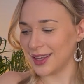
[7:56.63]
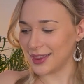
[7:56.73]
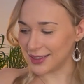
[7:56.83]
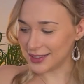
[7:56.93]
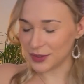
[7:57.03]

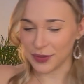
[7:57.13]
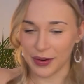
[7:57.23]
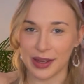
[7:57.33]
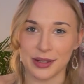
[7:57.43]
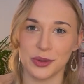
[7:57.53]
This is
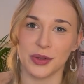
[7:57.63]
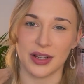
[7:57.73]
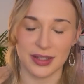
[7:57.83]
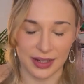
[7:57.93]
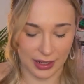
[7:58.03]
very
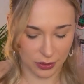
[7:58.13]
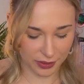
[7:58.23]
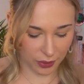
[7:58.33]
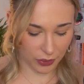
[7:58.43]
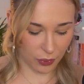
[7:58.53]
interesting, and I'll
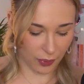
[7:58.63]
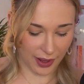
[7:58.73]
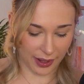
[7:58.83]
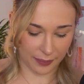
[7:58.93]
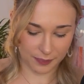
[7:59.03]
tell you
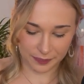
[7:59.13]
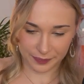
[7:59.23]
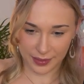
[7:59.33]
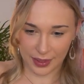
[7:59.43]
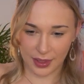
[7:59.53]
why.
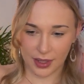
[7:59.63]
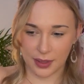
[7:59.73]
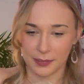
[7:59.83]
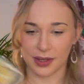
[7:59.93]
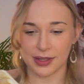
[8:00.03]

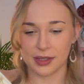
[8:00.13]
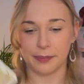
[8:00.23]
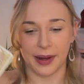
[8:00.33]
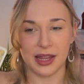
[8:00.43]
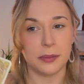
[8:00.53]
Because the
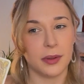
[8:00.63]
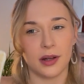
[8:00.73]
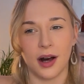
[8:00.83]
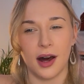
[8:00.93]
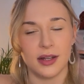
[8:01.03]
By the Book
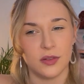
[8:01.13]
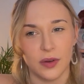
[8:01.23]
card is